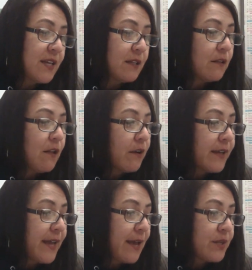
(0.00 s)
and a
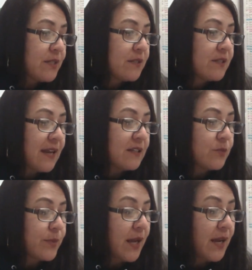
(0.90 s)
log cabin
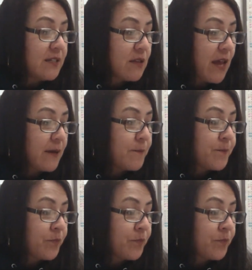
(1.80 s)
stands behind that.